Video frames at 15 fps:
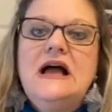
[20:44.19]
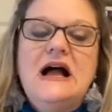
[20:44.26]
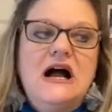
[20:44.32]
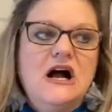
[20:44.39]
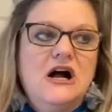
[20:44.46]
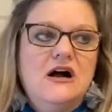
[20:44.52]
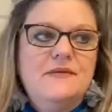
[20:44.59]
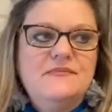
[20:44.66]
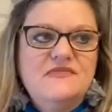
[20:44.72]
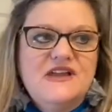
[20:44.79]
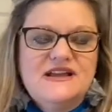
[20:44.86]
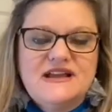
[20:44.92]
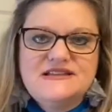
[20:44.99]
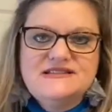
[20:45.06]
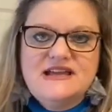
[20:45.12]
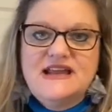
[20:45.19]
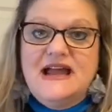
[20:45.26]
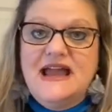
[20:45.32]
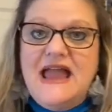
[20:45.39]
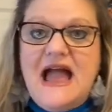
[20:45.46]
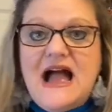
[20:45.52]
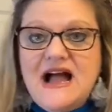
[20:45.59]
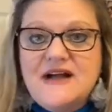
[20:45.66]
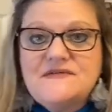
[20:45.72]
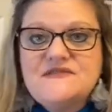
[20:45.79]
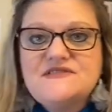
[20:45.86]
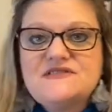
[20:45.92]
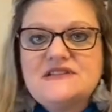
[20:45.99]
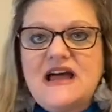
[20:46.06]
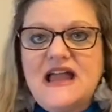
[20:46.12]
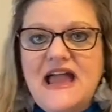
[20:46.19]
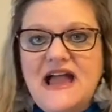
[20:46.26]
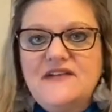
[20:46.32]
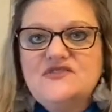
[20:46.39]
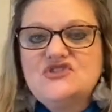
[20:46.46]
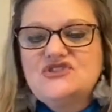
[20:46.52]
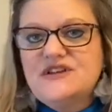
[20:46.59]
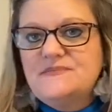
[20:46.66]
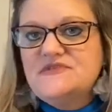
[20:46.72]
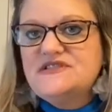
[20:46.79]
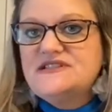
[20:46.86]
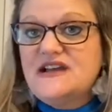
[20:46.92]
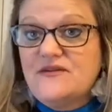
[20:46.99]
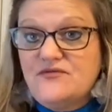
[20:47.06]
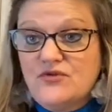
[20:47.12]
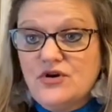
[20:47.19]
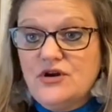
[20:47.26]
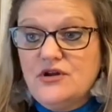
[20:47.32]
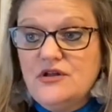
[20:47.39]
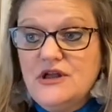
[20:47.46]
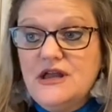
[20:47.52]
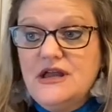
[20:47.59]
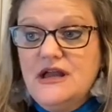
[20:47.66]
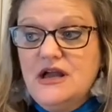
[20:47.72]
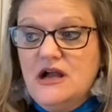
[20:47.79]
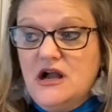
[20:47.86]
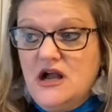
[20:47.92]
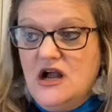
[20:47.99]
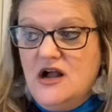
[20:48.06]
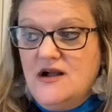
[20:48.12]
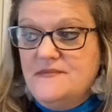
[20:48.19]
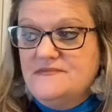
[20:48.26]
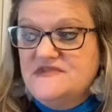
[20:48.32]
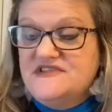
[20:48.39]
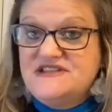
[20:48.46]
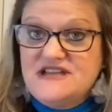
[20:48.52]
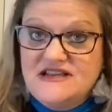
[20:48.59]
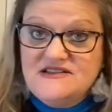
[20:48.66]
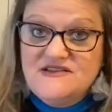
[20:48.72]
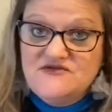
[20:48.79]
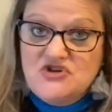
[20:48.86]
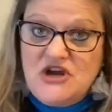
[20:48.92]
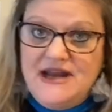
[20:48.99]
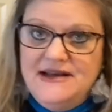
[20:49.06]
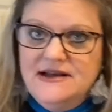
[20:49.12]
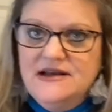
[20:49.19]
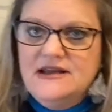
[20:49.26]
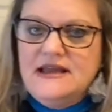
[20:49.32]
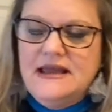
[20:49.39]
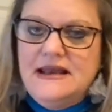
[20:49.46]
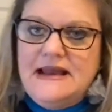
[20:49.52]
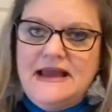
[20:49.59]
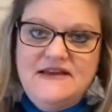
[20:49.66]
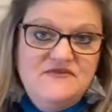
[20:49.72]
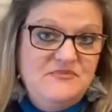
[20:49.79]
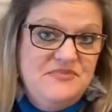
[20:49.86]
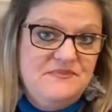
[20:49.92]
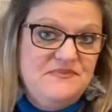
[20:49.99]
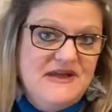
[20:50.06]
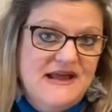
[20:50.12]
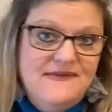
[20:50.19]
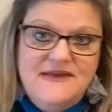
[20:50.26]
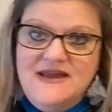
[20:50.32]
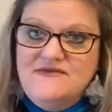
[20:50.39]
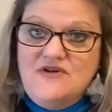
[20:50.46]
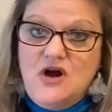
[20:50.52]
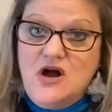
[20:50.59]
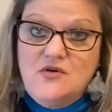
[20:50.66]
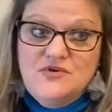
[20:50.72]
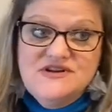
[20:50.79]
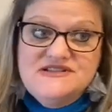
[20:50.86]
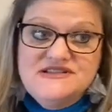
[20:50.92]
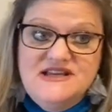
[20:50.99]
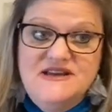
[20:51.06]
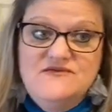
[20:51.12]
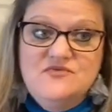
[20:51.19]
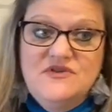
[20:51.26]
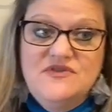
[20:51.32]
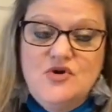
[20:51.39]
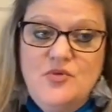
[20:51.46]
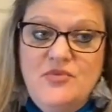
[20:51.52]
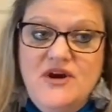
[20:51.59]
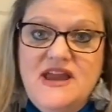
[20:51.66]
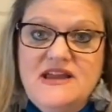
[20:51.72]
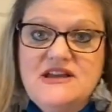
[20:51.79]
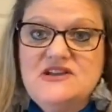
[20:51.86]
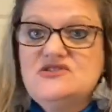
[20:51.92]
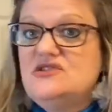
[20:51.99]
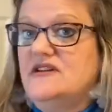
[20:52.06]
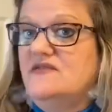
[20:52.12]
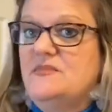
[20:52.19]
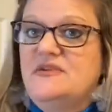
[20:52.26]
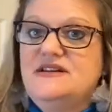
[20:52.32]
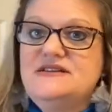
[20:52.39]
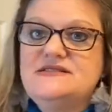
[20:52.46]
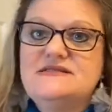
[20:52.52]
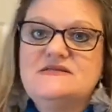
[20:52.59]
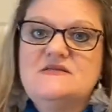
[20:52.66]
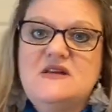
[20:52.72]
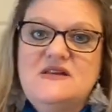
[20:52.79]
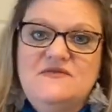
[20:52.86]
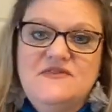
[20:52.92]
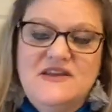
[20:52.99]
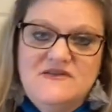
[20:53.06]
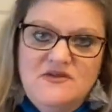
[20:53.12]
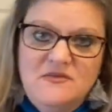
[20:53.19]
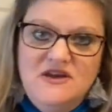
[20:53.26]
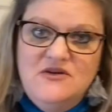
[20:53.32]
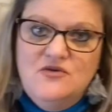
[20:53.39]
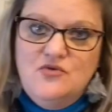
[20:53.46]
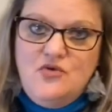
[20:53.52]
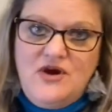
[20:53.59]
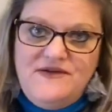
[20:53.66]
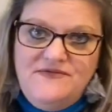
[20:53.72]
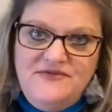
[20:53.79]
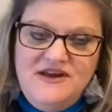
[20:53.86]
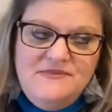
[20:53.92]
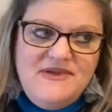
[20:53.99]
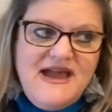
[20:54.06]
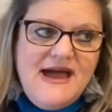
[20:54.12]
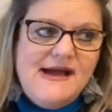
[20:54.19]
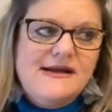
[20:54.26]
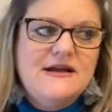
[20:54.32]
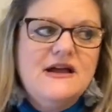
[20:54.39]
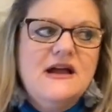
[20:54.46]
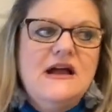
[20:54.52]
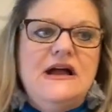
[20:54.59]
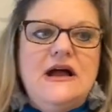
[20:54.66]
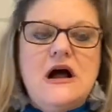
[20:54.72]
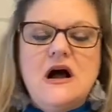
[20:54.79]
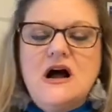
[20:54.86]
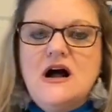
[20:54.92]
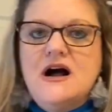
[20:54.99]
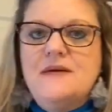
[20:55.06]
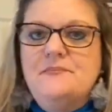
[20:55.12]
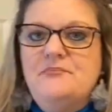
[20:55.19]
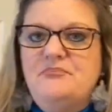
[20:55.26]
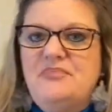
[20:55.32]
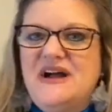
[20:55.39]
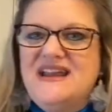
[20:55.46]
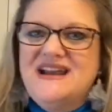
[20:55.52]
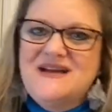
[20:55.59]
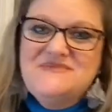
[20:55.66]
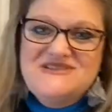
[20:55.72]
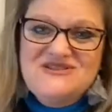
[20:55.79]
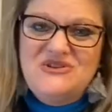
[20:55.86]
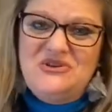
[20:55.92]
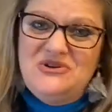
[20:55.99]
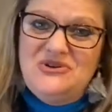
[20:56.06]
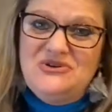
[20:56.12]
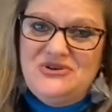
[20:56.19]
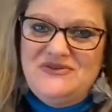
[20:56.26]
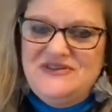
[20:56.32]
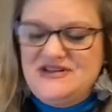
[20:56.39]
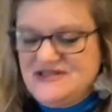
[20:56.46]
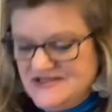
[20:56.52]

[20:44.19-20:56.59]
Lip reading: Like I said, I have shipped several sets of china, and they've all received with no breakage, and everybody's given me great feedback. But I'm still a little nervous.